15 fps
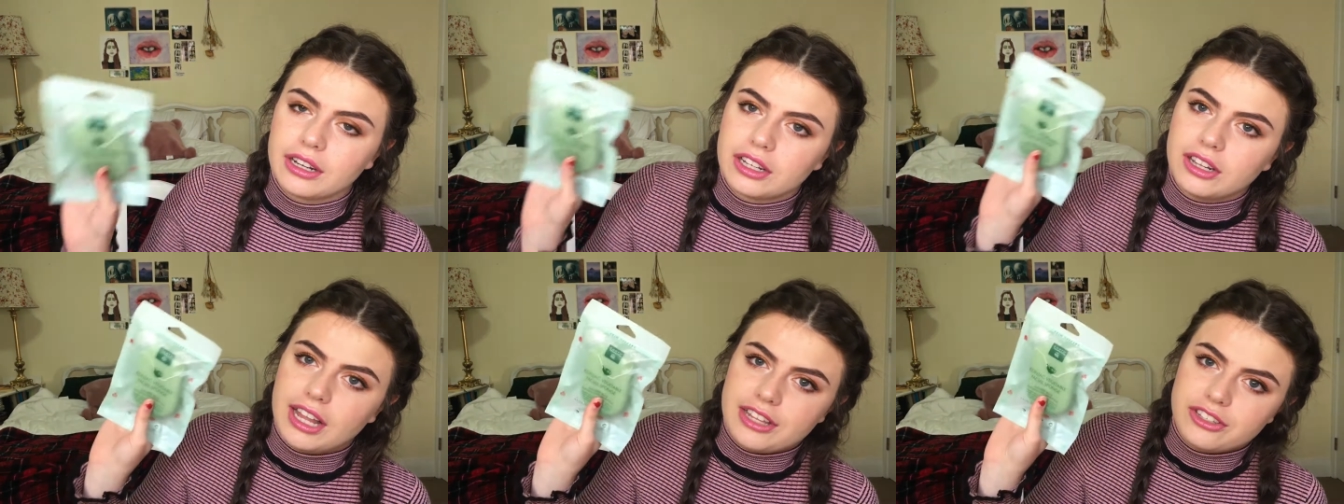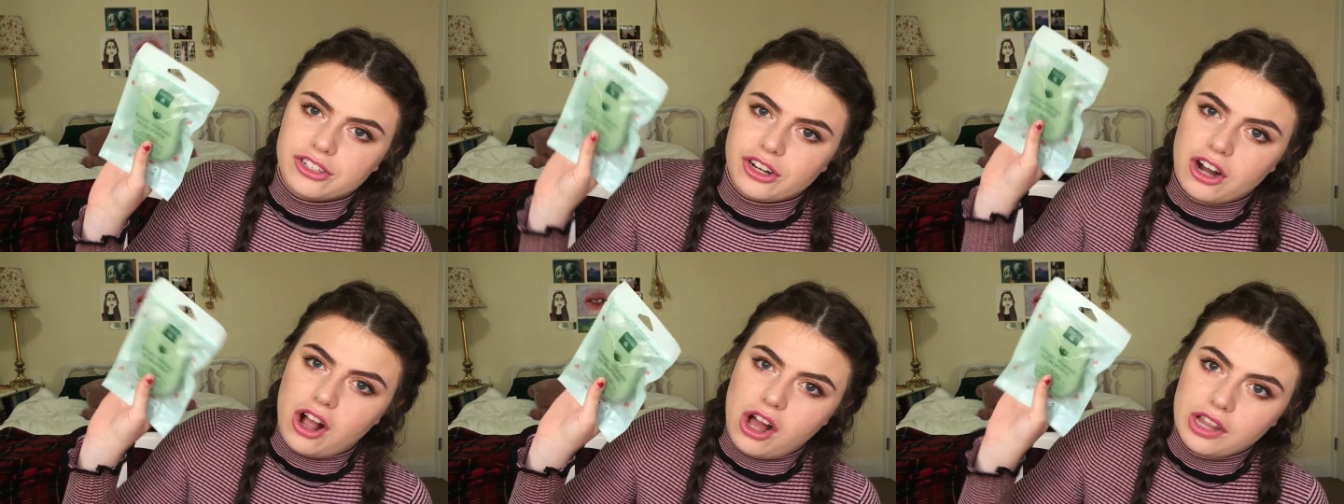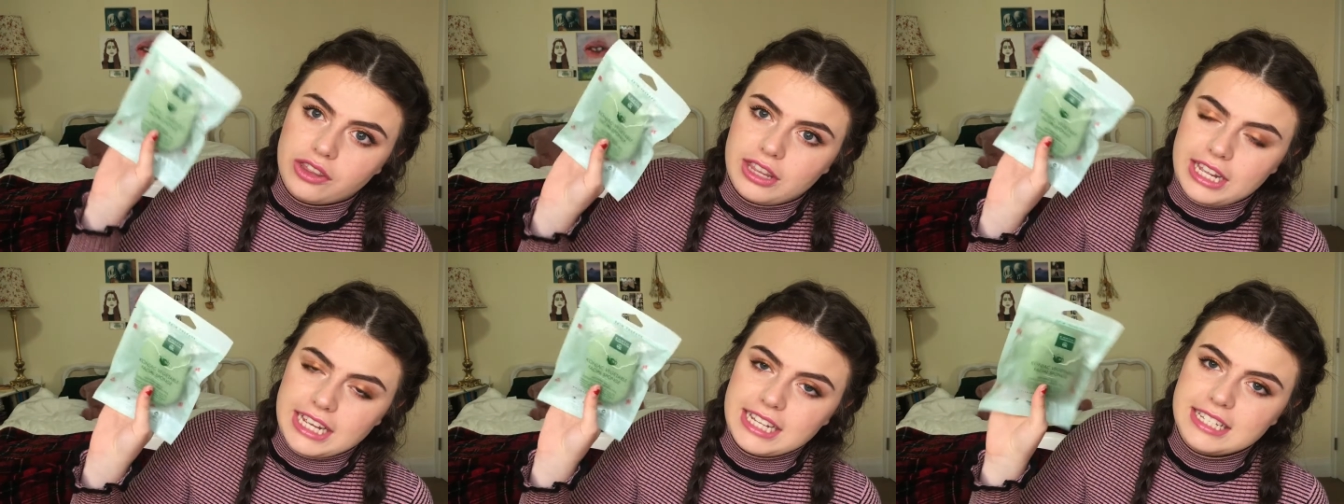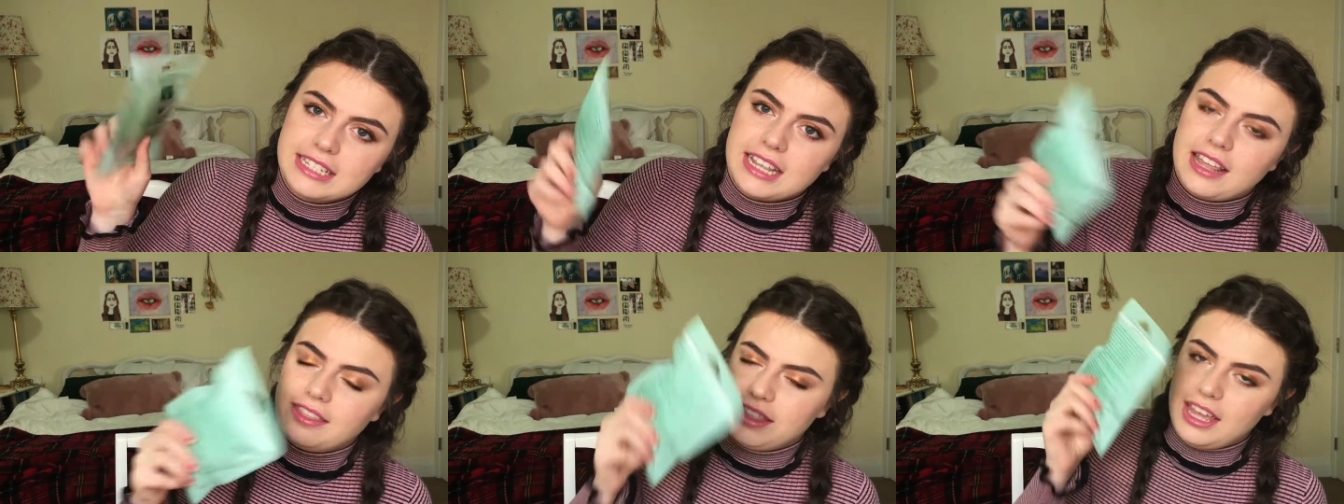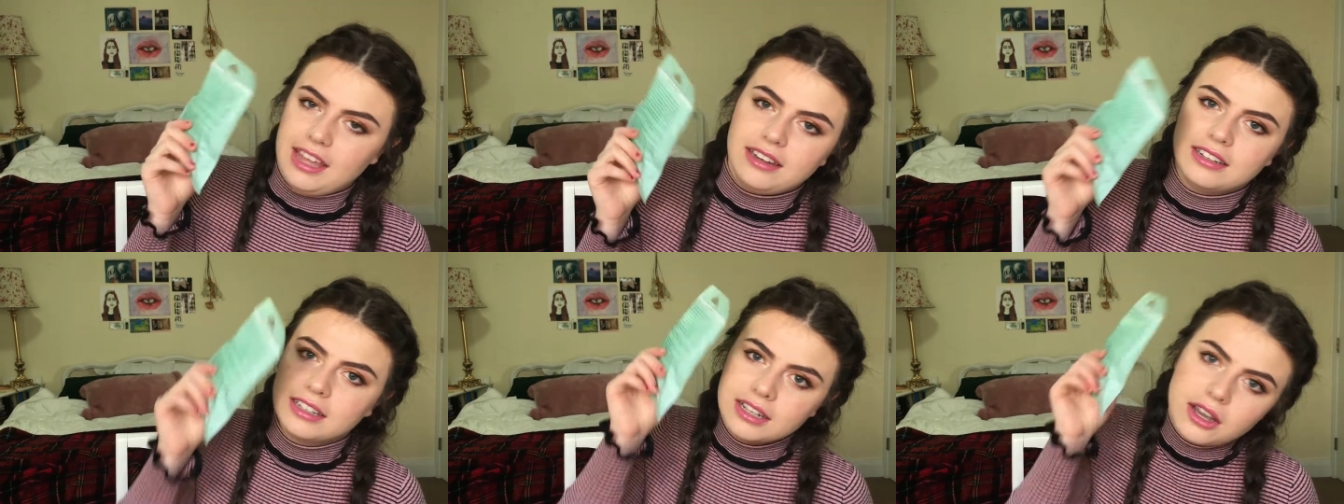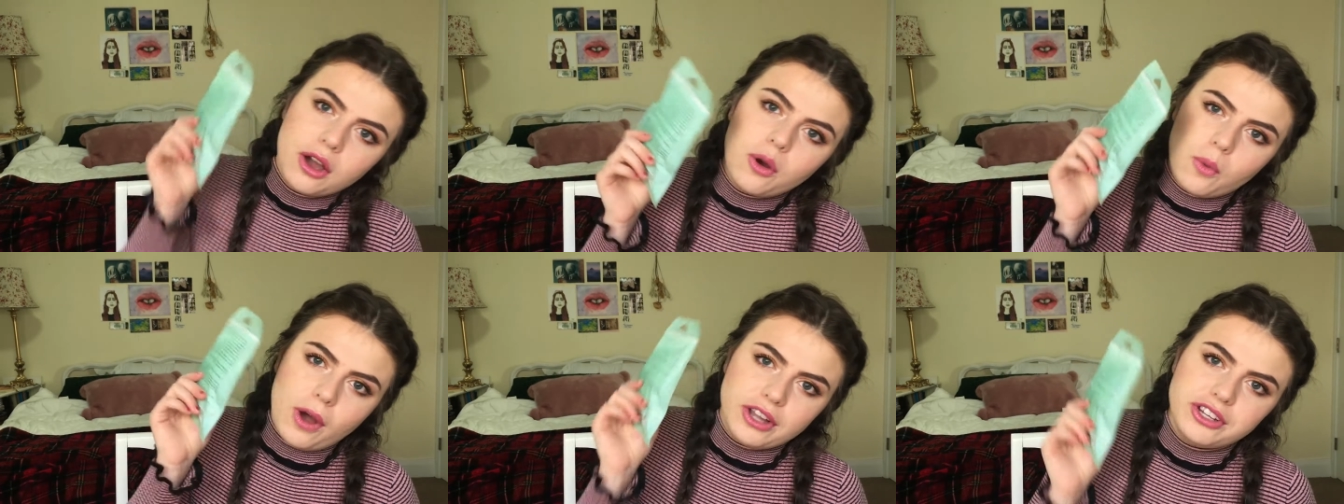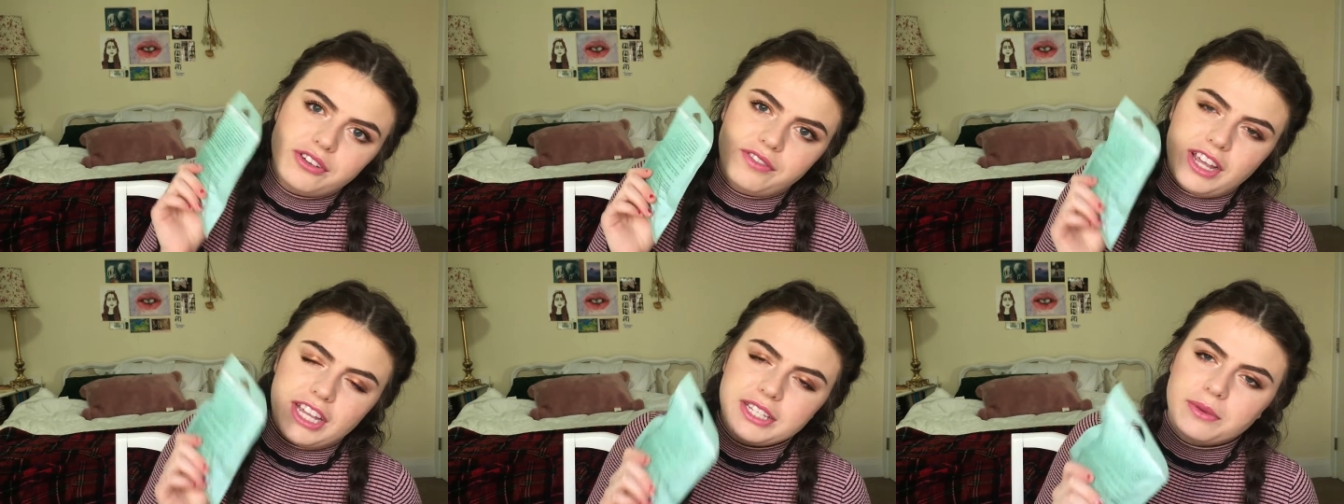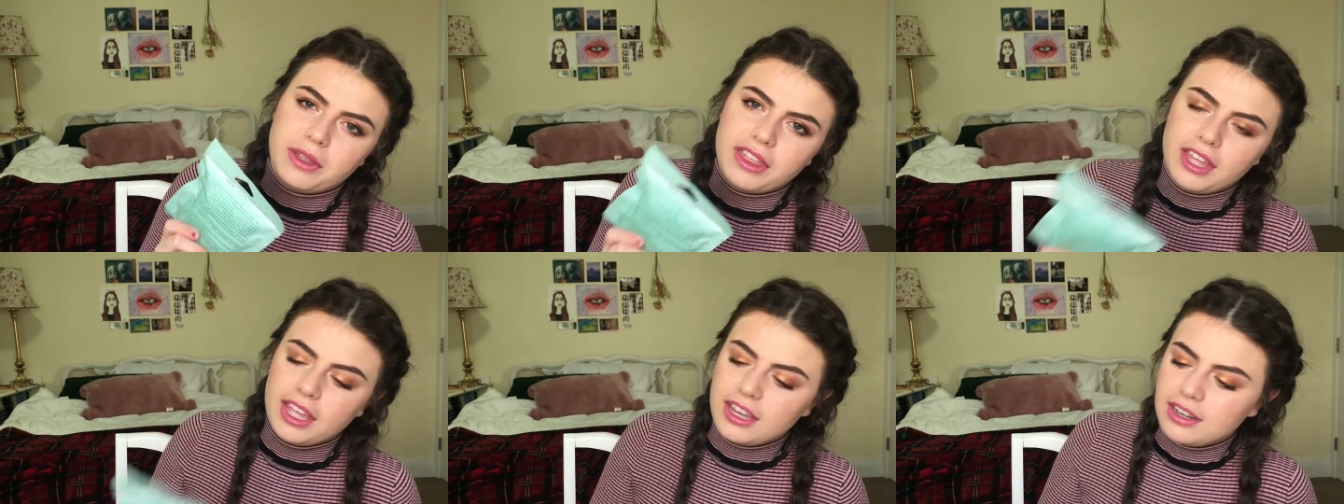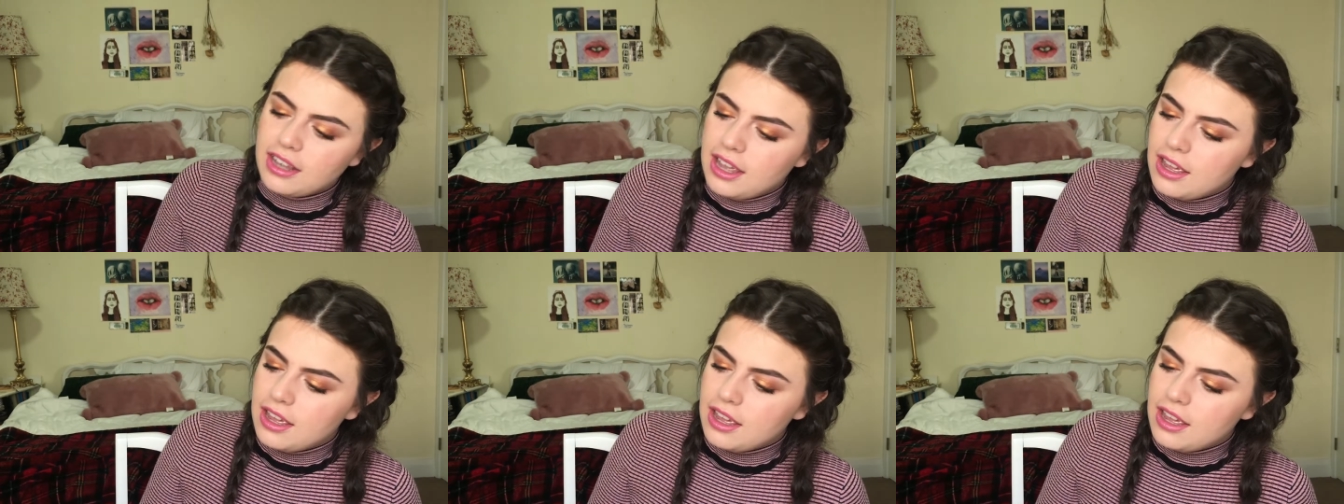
cleanser on this and then wash your face with it.